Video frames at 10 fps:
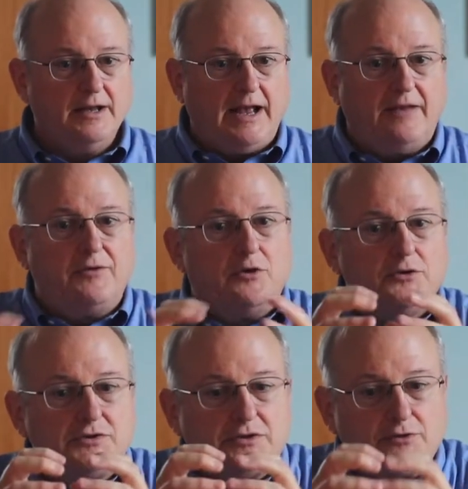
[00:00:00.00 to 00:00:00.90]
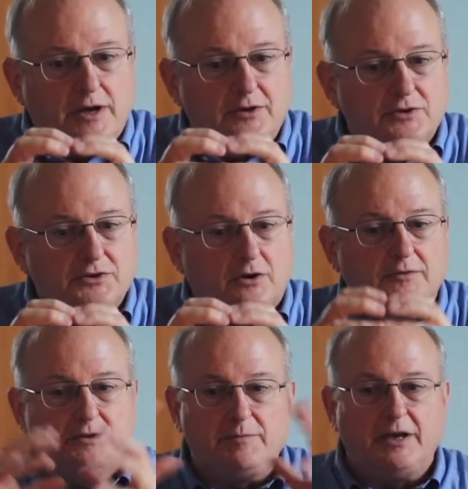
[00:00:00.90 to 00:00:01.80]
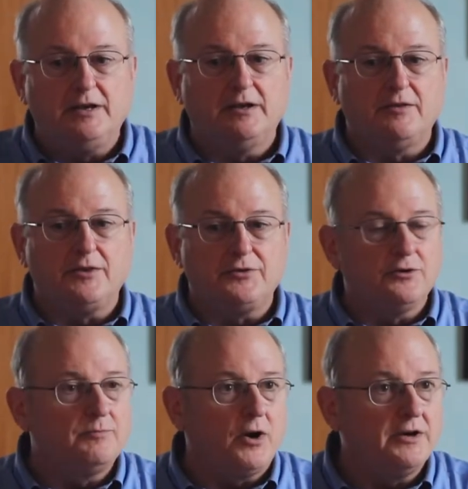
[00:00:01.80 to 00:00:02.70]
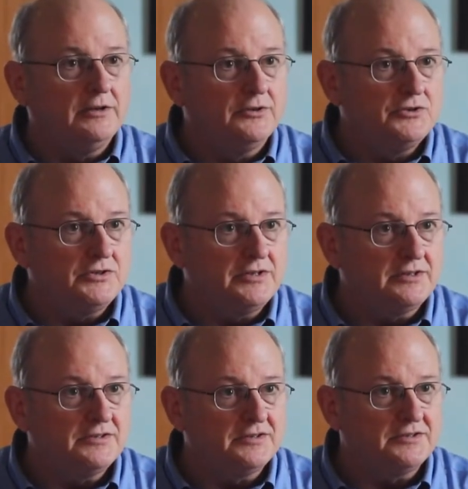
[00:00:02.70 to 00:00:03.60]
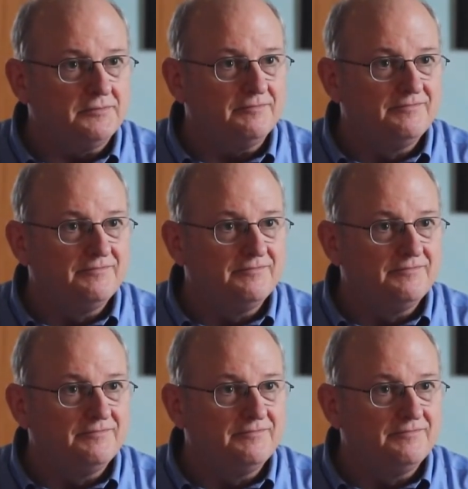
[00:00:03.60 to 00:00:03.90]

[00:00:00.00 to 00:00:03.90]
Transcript: And those traders are depending on the third-party logistics system.